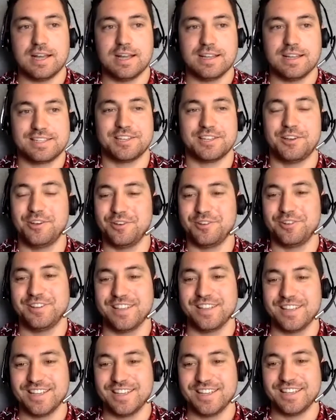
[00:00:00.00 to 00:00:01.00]
So,
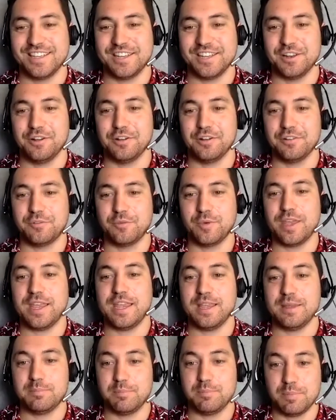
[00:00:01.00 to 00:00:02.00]
if
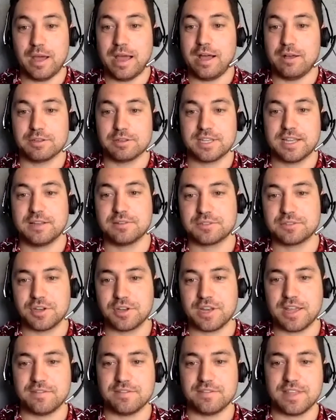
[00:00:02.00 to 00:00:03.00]
we ourselves don't
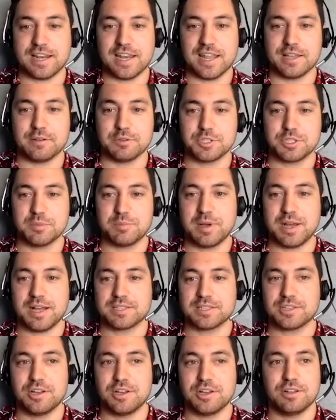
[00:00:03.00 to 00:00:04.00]
have that language to
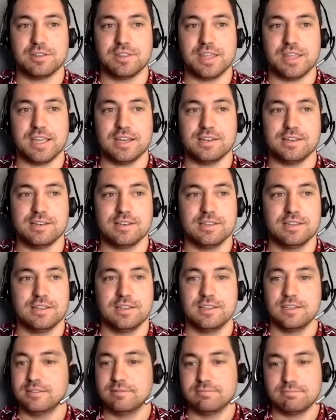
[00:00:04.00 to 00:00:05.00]
pass on, then
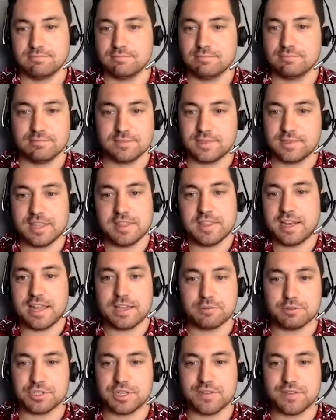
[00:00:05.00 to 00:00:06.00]
the
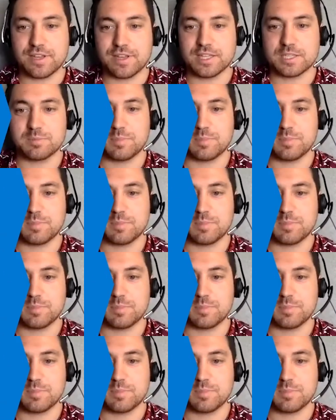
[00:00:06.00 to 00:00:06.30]
language never gets